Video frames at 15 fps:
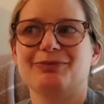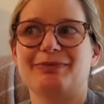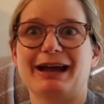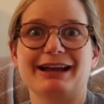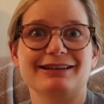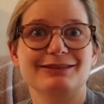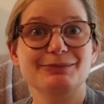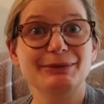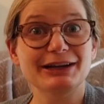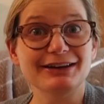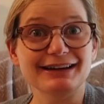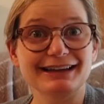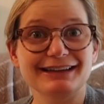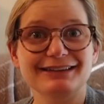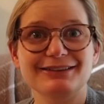my
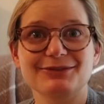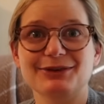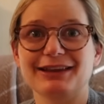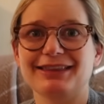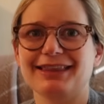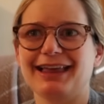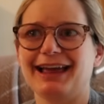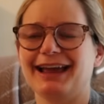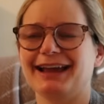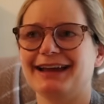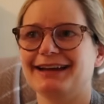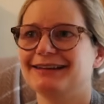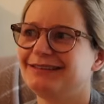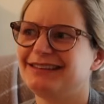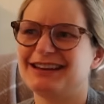experience with like
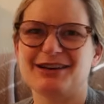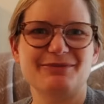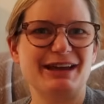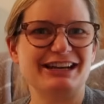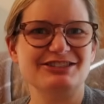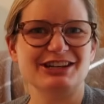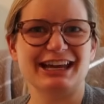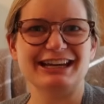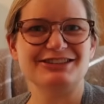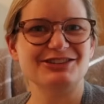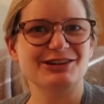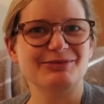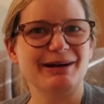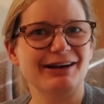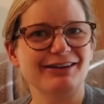some
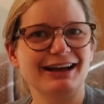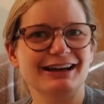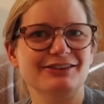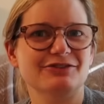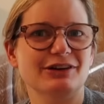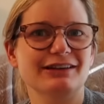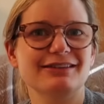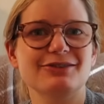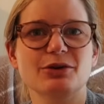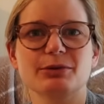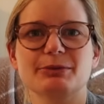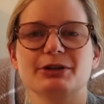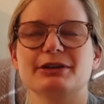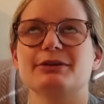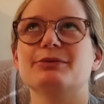education about kind of what's
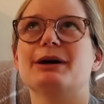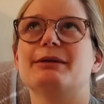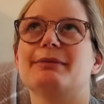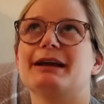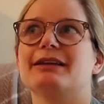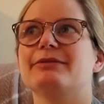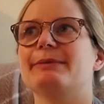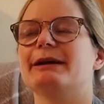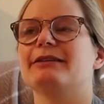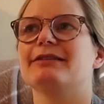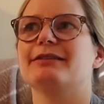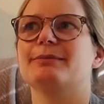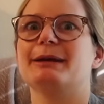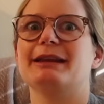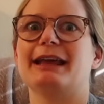normal and what my experience
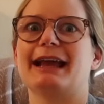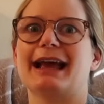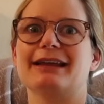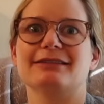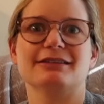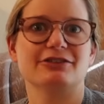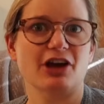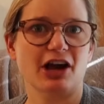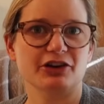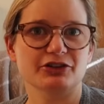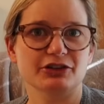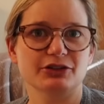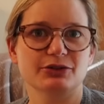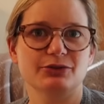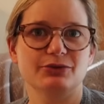has been like as a
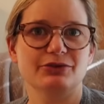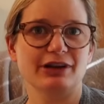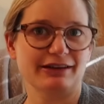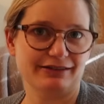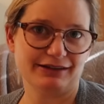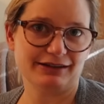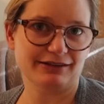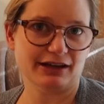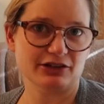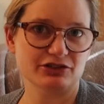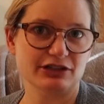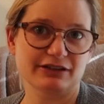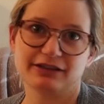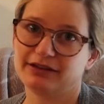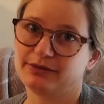doctor who does
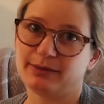C-sections as